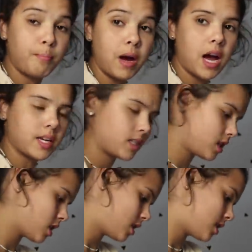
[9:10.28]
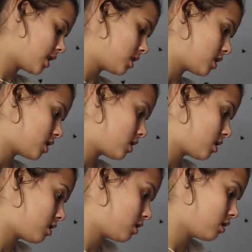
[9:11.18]
But since
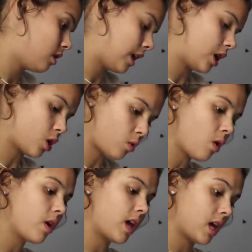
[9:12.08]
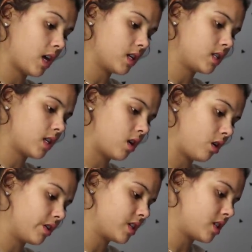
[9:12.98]
like Corona hit and
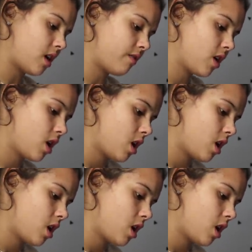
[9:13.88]
all this stuff,